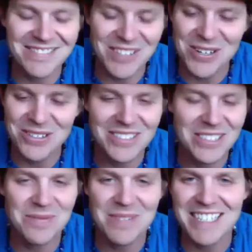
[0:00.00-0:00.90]
bro. It's
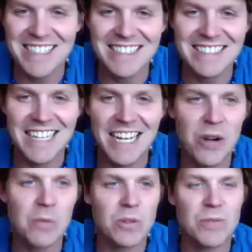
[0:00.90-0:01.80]
amazing. Yeah, it
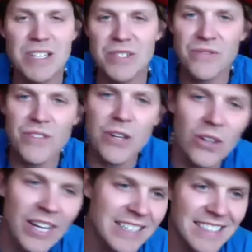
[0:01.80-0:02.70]
almost makes you feel
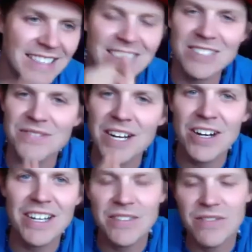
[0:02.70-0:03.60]
that it's like this is
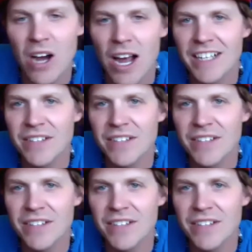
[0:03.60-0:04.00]
very divine.